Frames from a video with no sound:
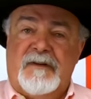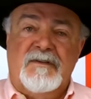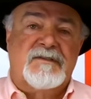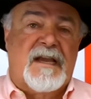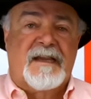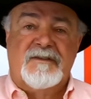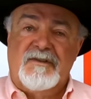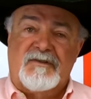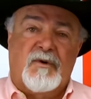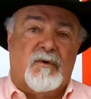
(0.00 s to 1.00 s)
it looks like it
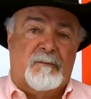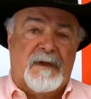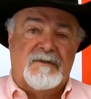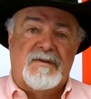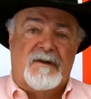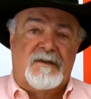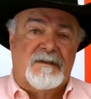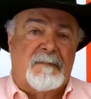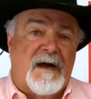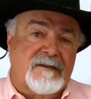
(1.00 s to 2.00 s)
just tore a big chunk
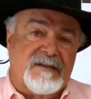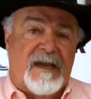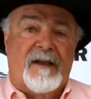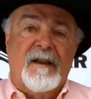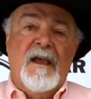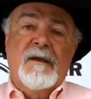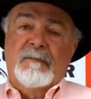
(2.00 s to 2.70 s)
of the box out.